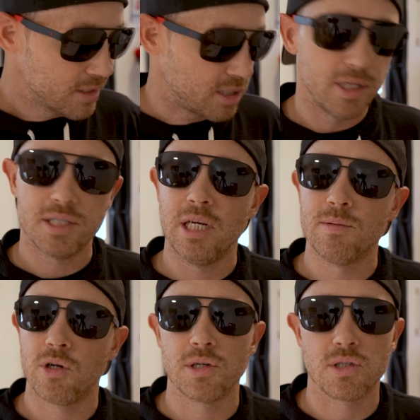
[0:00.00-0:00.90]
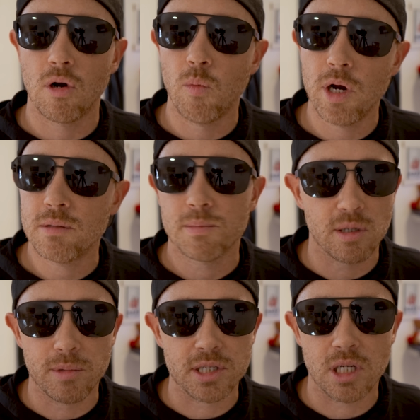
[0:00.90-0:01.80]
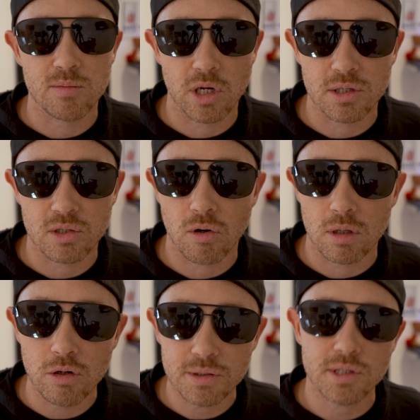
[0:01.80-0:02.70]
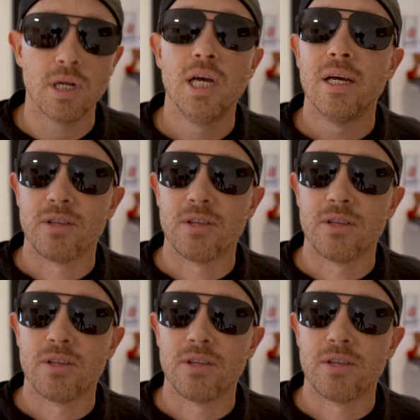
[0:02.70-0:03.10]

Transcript: Some of these teams are going to start winning. Some of these teams are going to start losing.